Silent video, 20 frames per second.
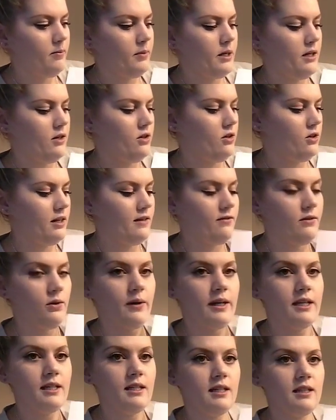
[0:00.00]
But it'll give you
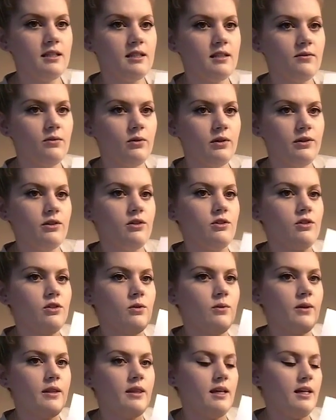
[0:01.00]
ideas of what to
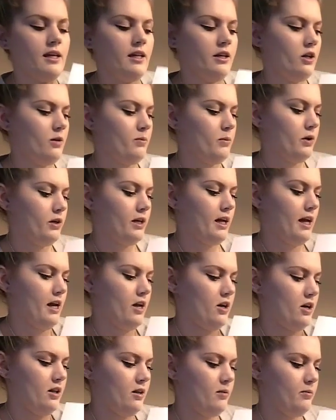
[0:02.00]
do with it in your book
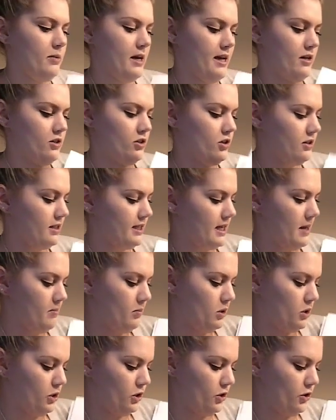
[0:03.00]
and on the page. It'll say
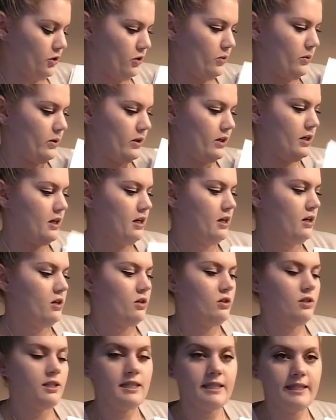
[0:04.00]
blue or
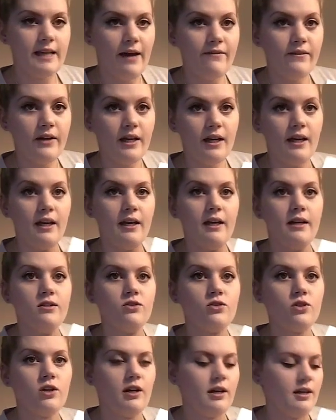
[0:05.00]
seven
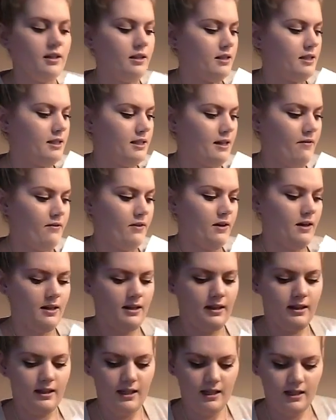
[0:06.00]
and drawing the seven
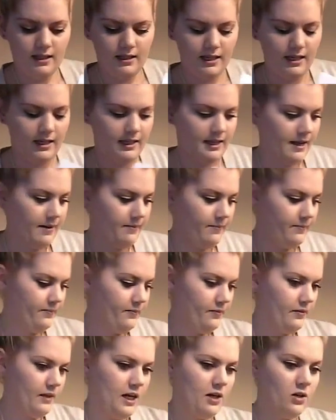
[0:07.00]
and things like that.
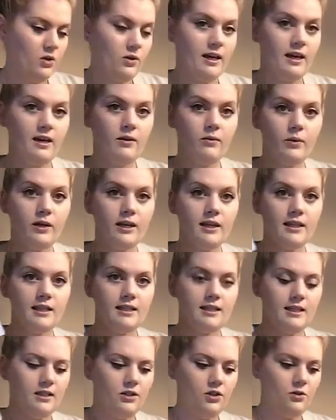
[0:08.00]
And you get one of
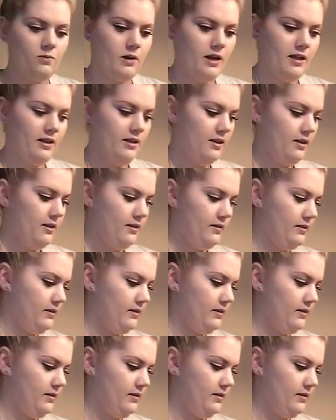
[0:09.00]
these each month.